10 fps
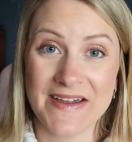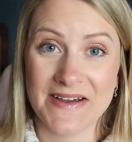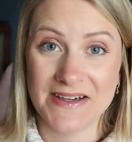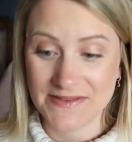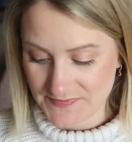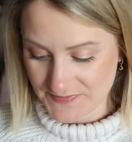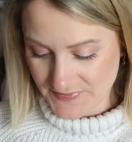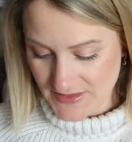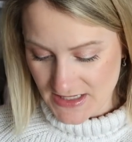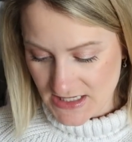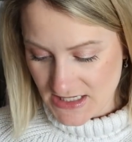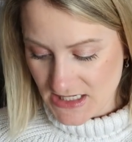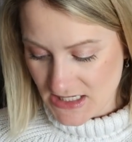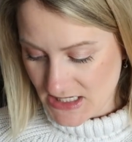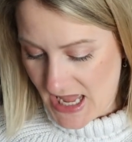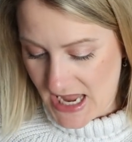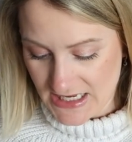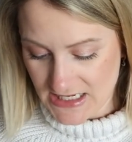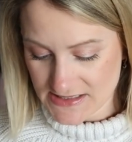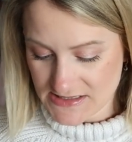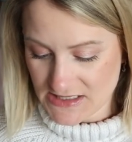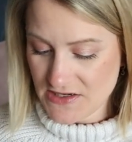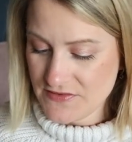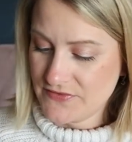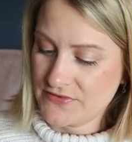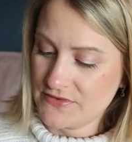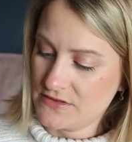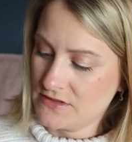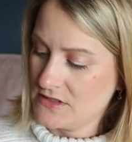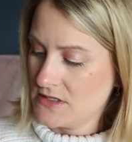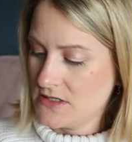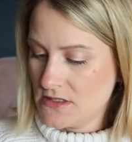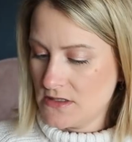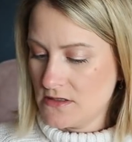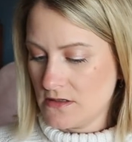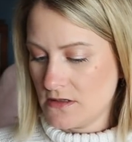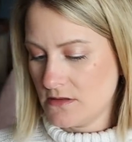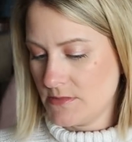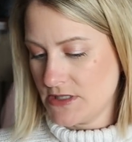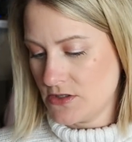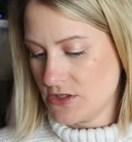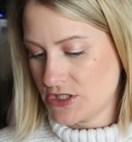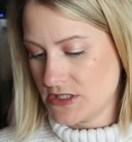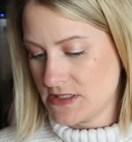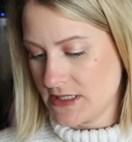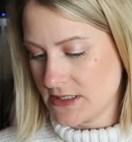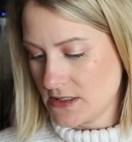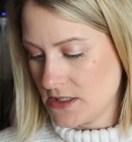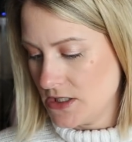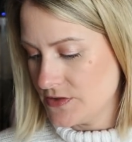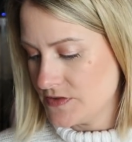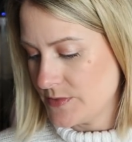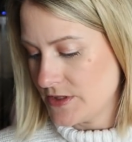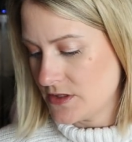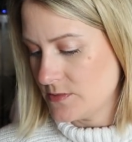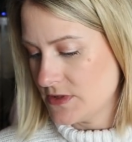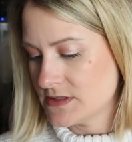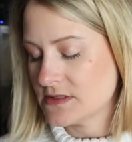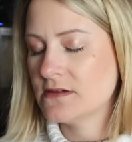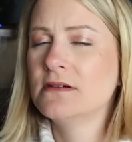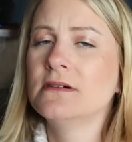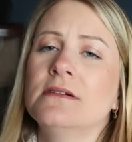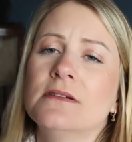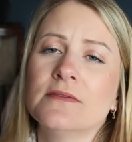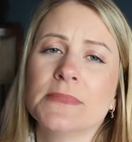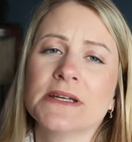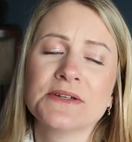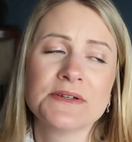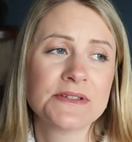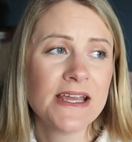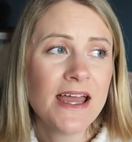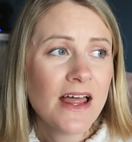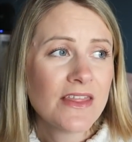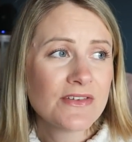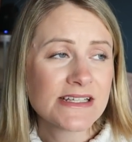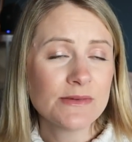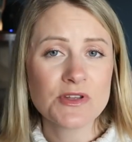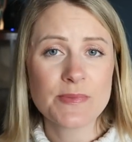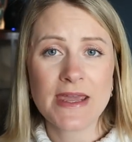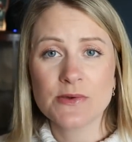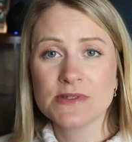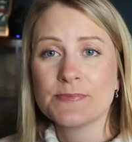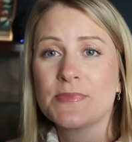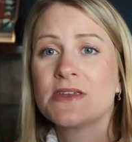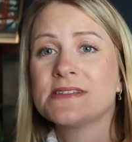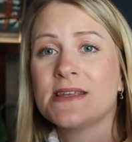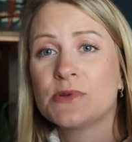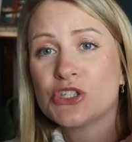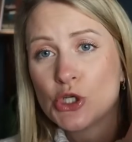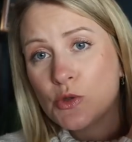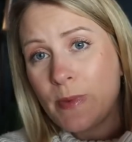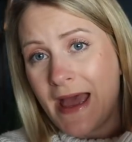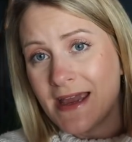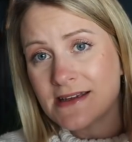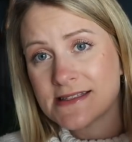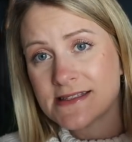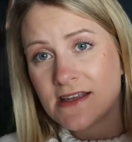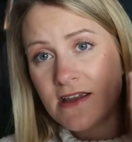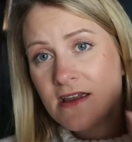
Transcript: are hanging stuff. Oh my gosh, there's like loads of broken ones. Oh my god. The reason I bought the pink was because there were 2 packs